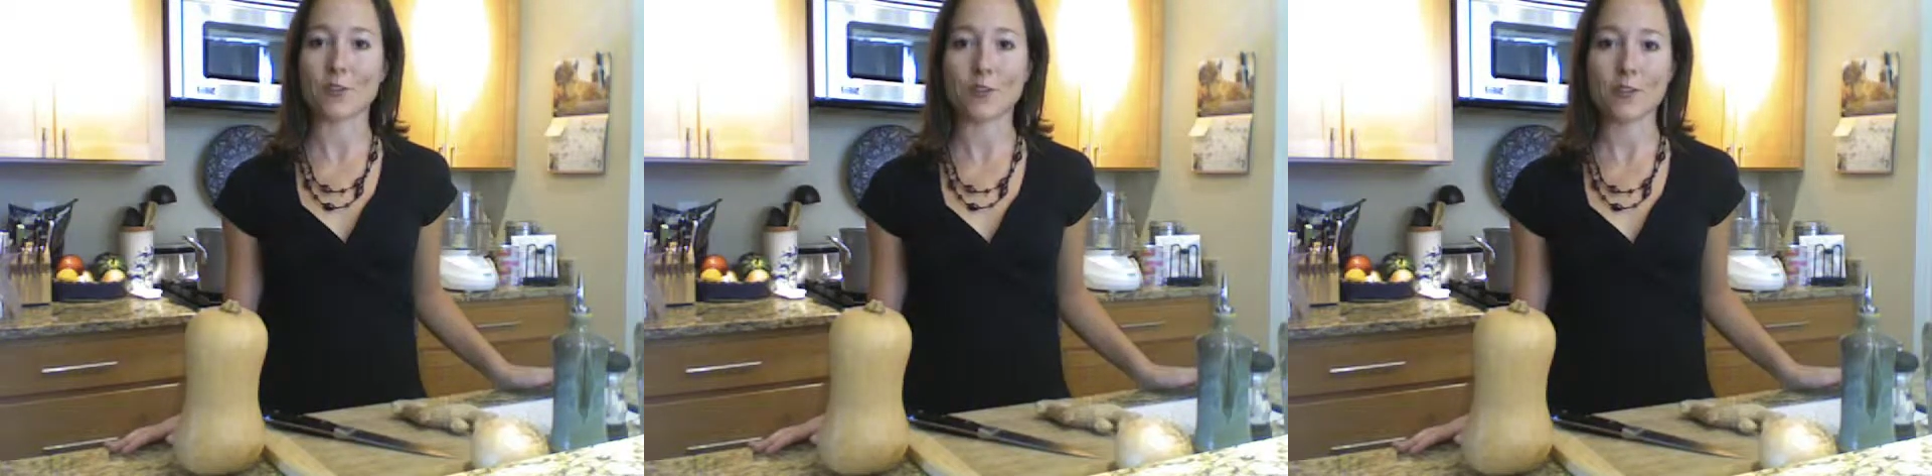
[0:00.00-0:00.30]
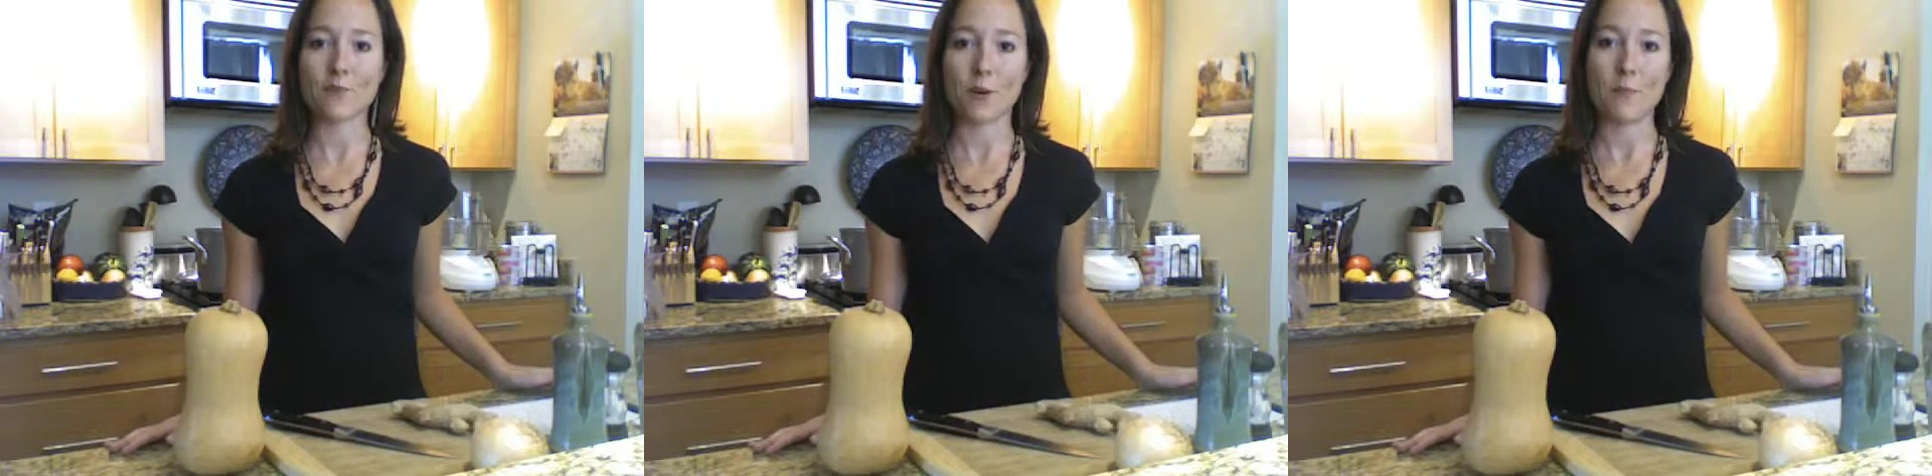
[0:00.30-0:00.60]
learned
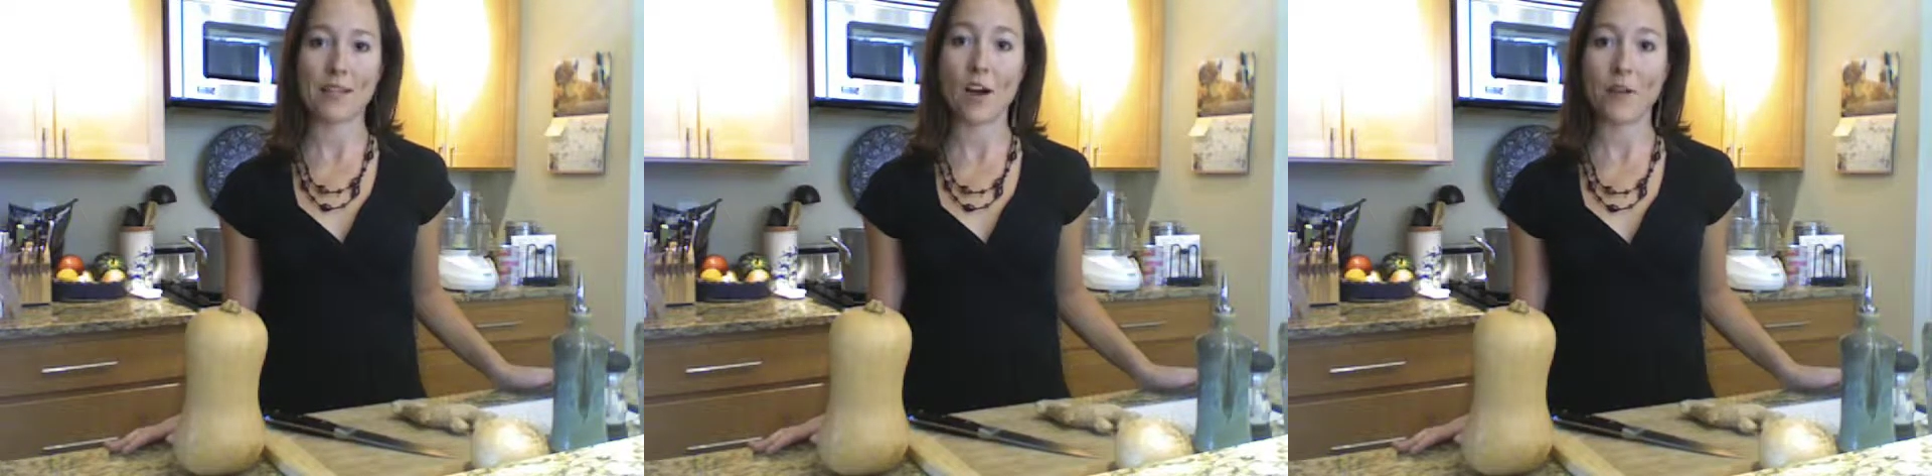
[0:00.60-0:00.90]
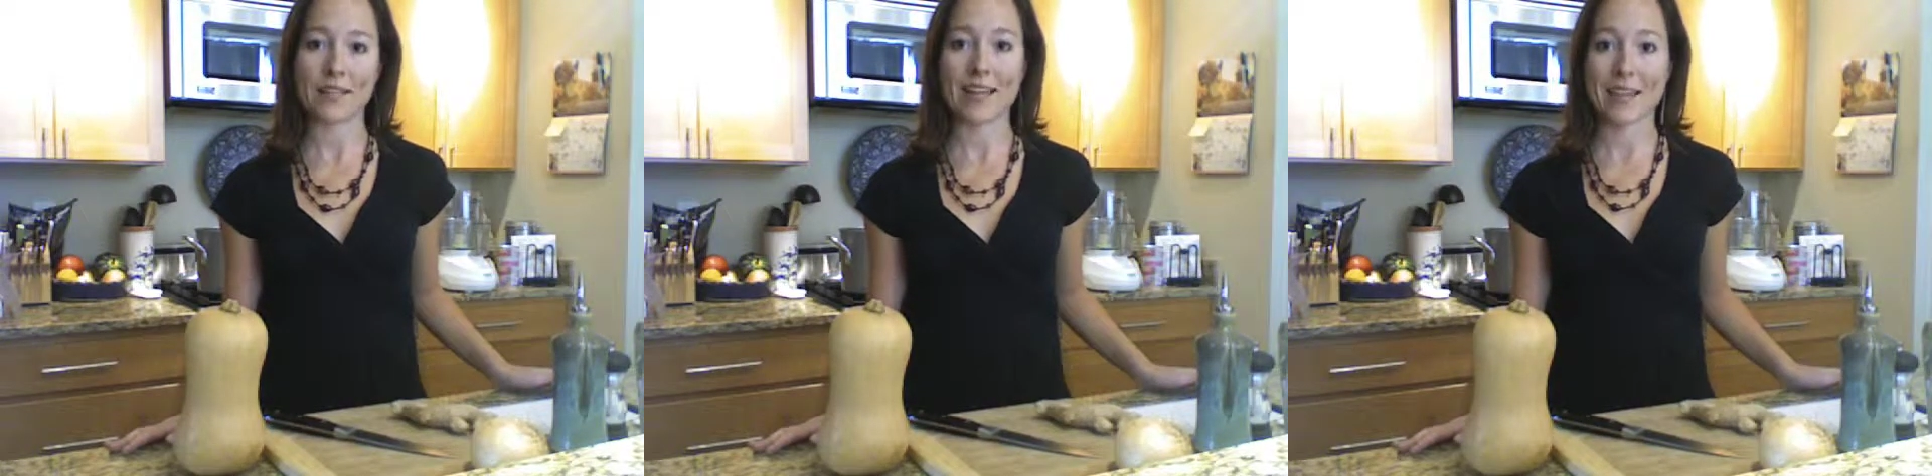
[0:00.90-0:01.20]
it from my
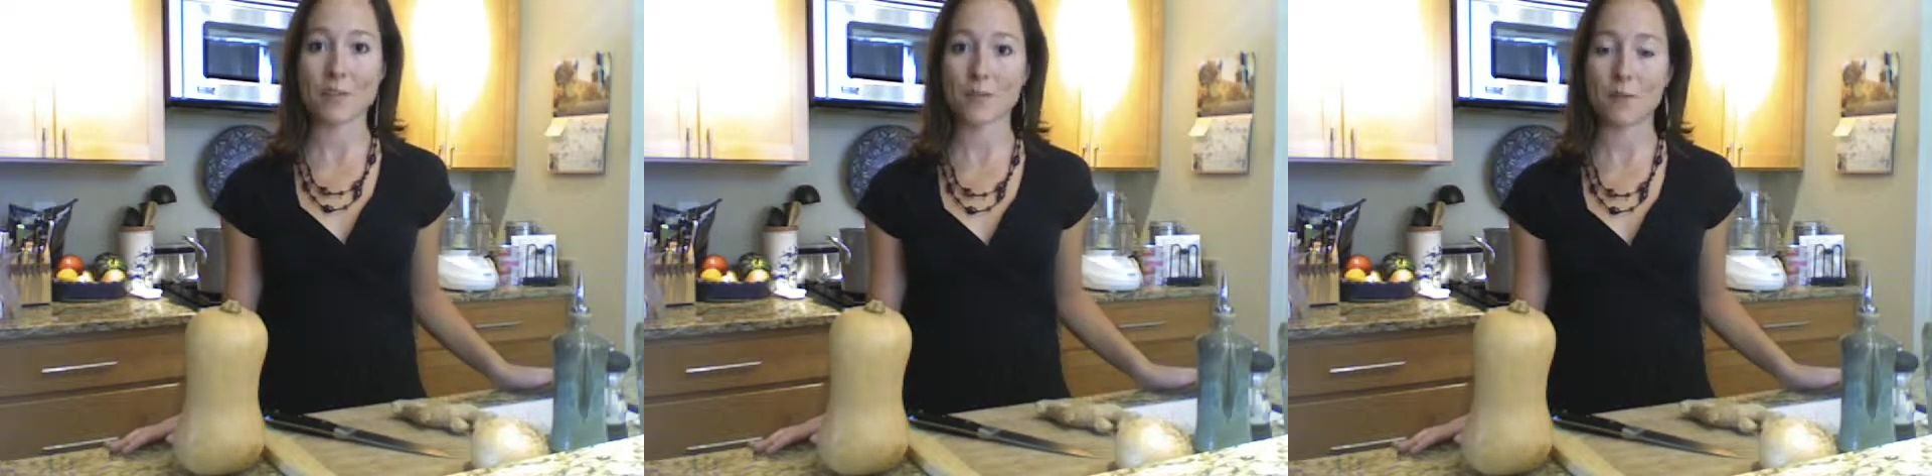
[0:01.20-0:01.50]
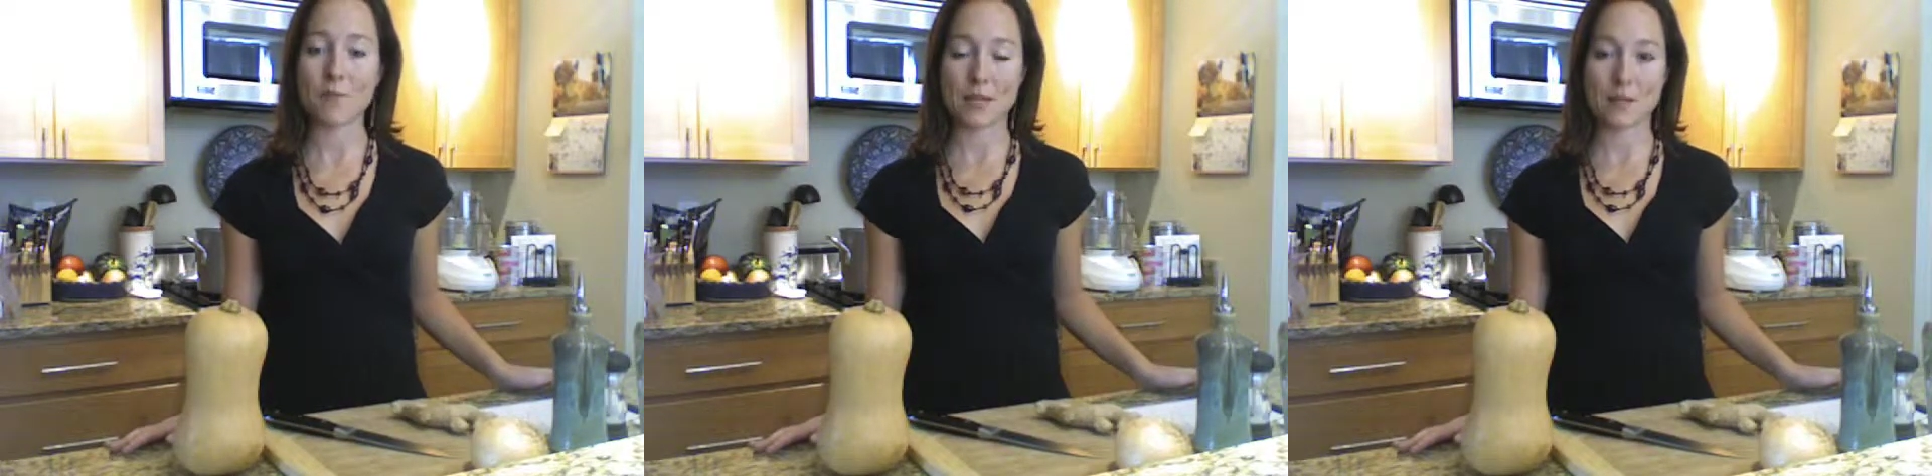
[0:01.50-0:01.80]
colleague Andrea
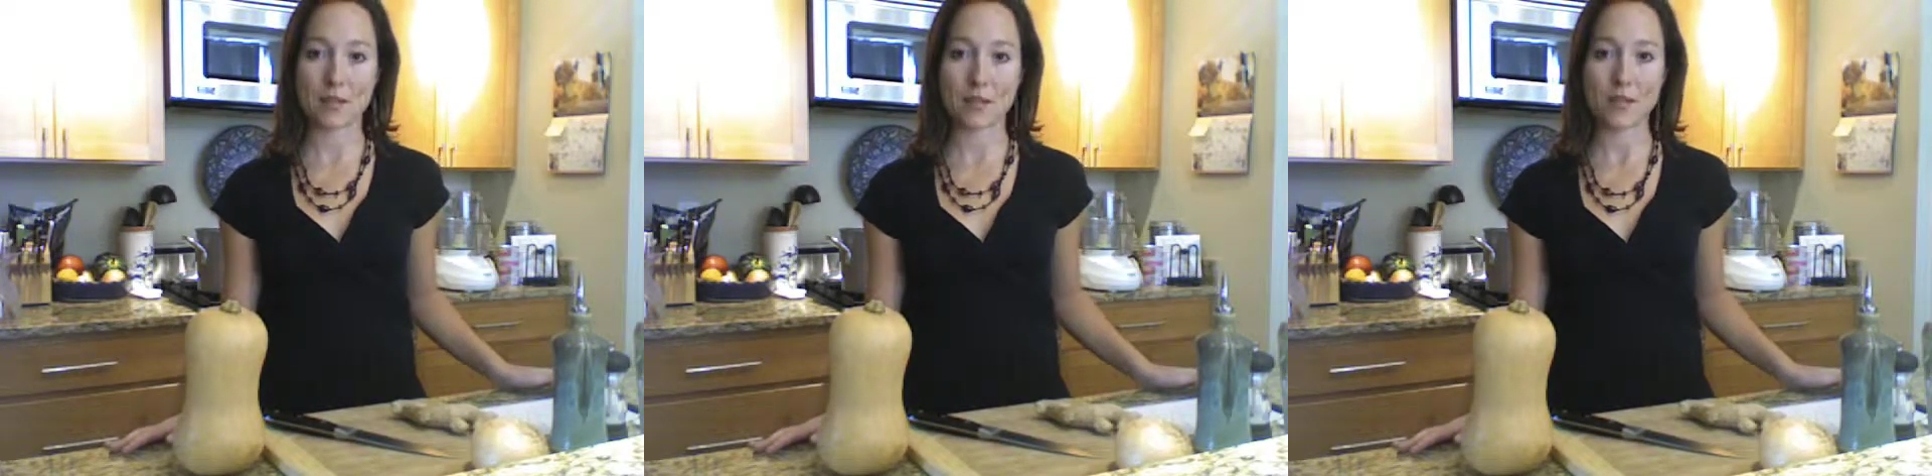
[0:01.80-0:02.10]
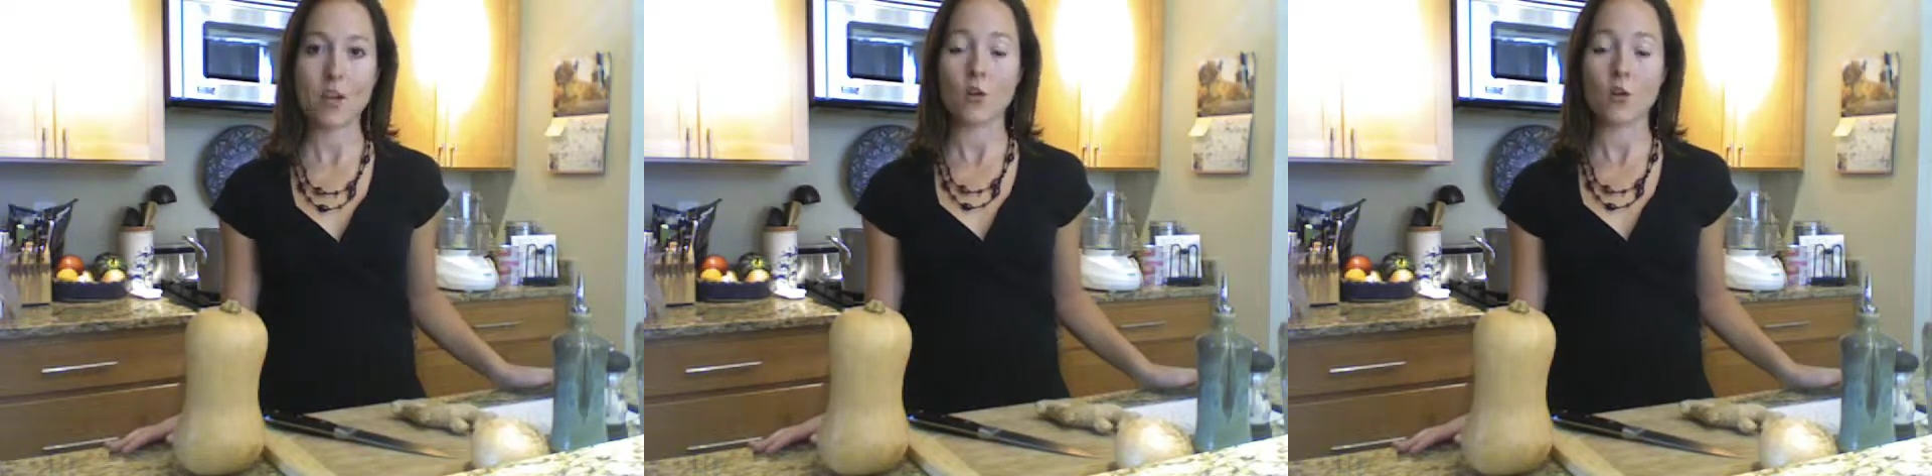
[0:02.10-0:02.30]
Beeman,